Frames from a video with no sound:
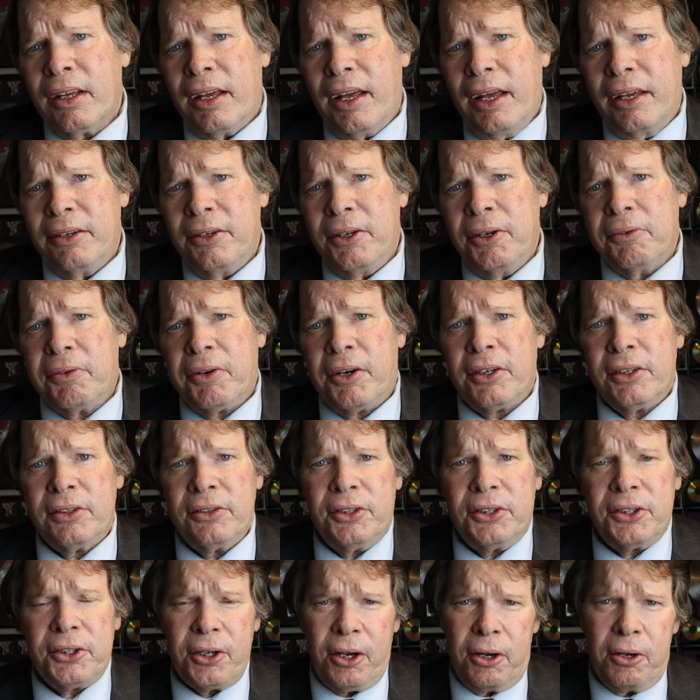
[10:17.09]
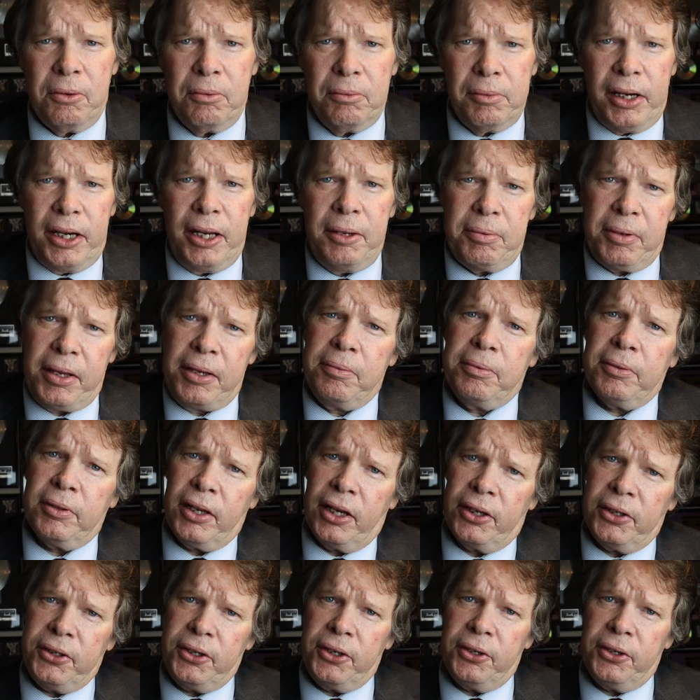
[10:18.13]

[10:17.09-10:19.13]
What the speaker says: And you've heard so many people on